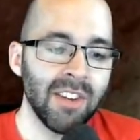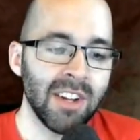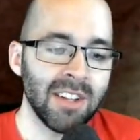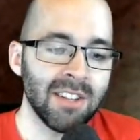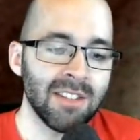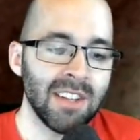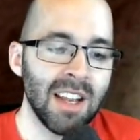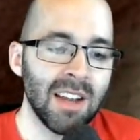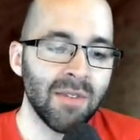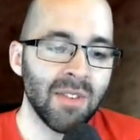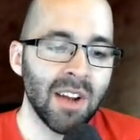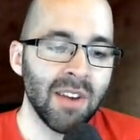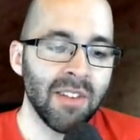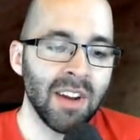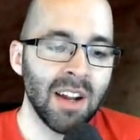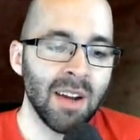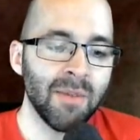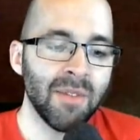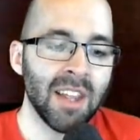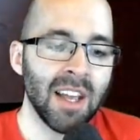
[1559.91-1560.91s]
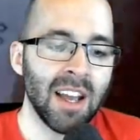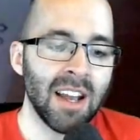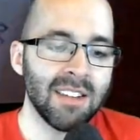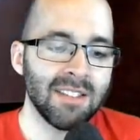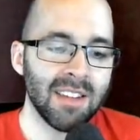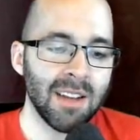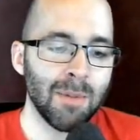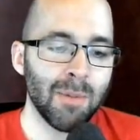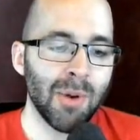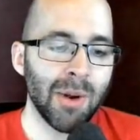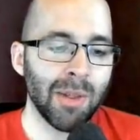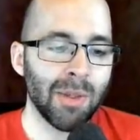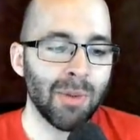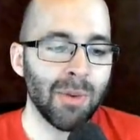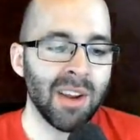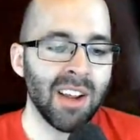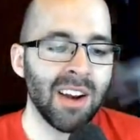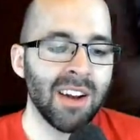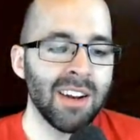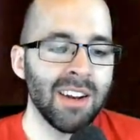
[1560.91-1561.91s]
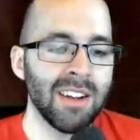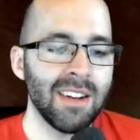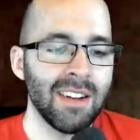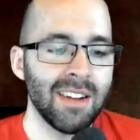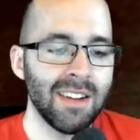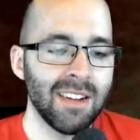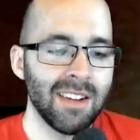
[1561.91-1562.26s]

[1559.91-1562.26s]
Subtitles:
an exam coming up that has 8.3 on it.